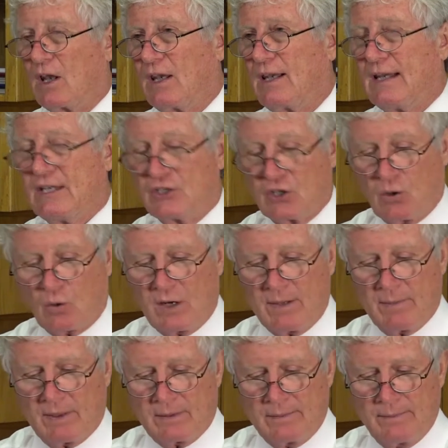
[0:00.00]
lease
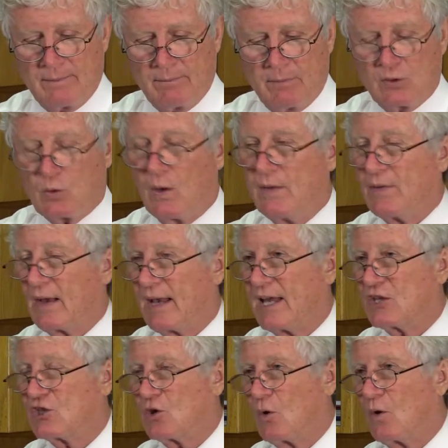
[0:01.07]
agreement between the
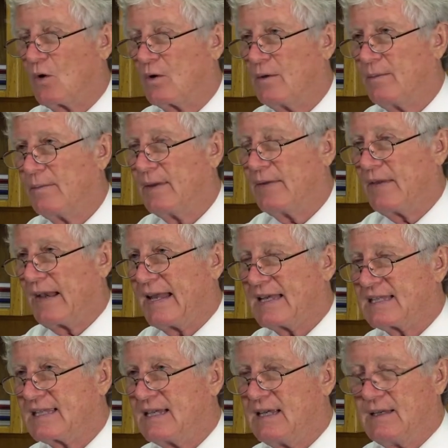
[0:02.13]
lessor and the
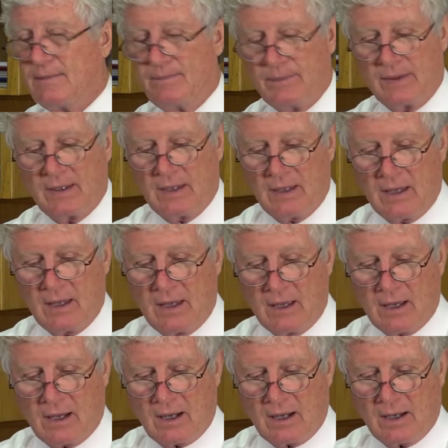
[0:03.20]
lessee.
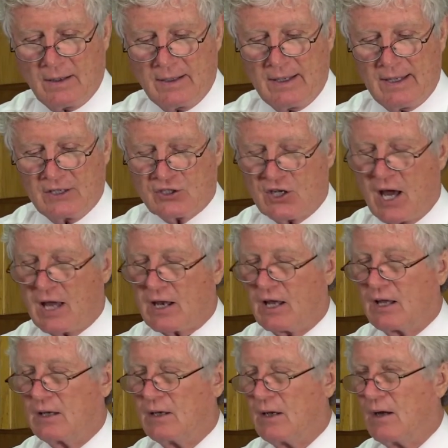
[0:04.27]
It's not
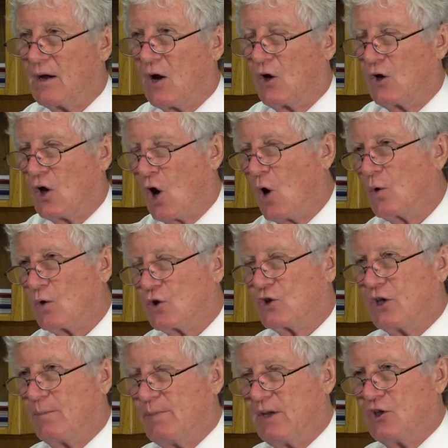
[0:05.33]
an
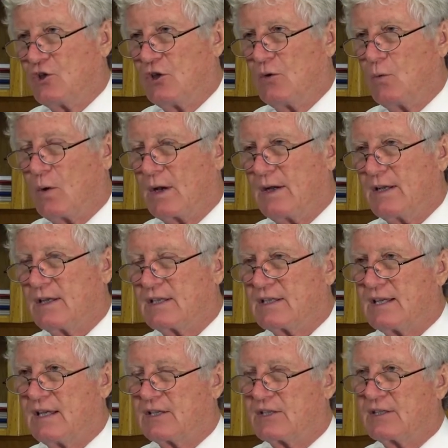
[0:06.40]
ownership issue. What it
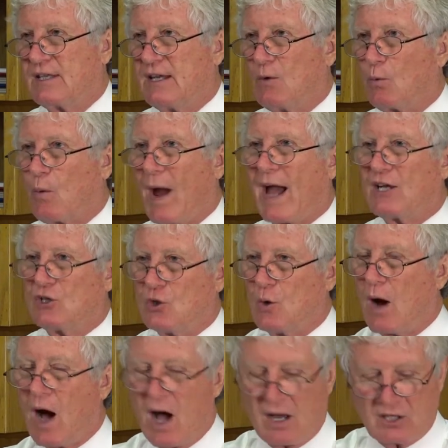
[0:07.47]
is the right to
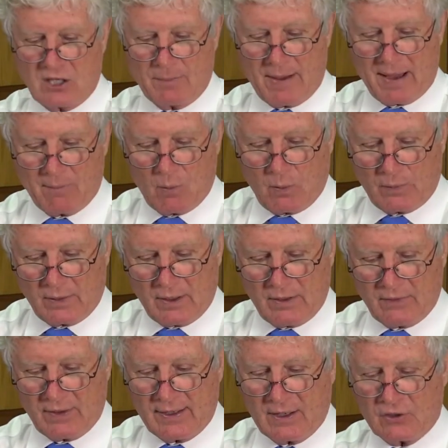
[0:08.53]
occupy more than
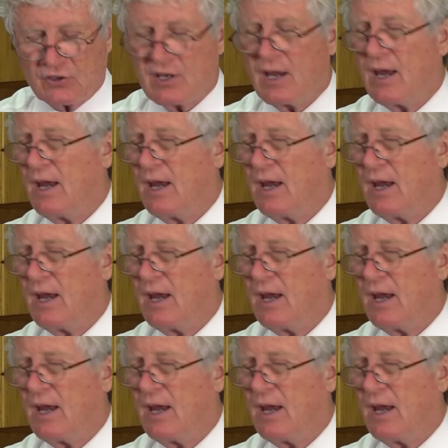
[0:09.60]
anything else.